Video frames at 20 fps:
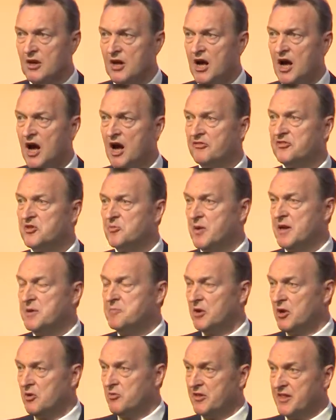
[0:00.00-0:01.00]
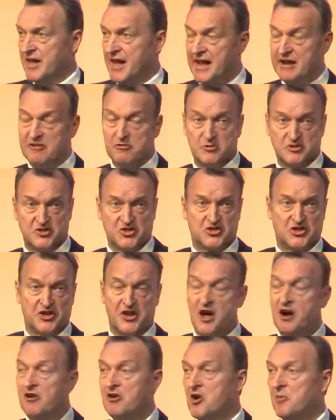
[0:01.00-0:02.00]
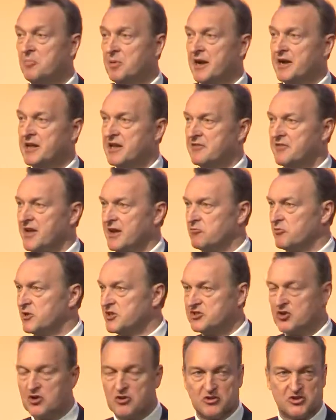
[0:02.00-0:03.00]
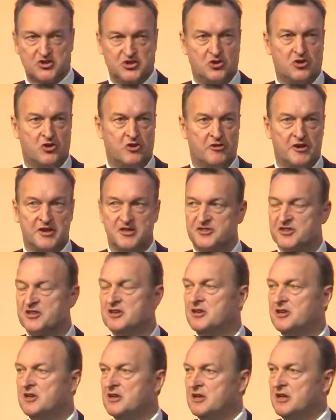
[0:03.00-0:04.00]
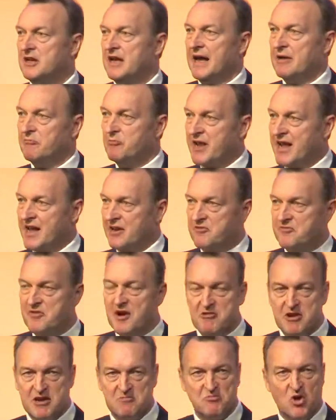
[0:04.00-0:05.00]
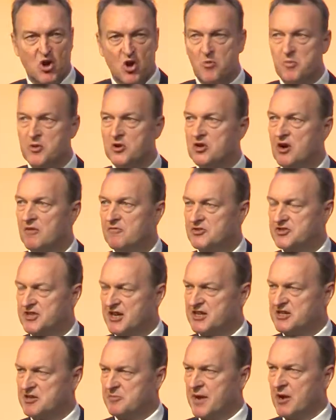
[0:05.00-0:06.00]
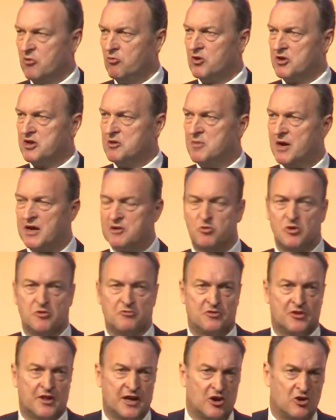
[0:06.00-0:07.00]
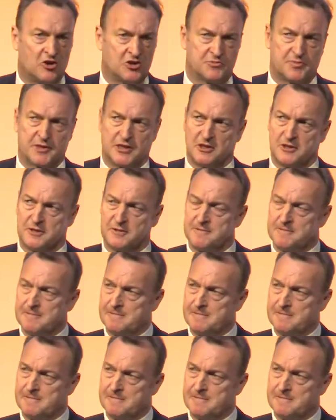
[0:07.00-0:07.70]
Half the people who were there, it was a scenario planning event. We talked stories, and we had a very open conversation about what you might want for that hospital.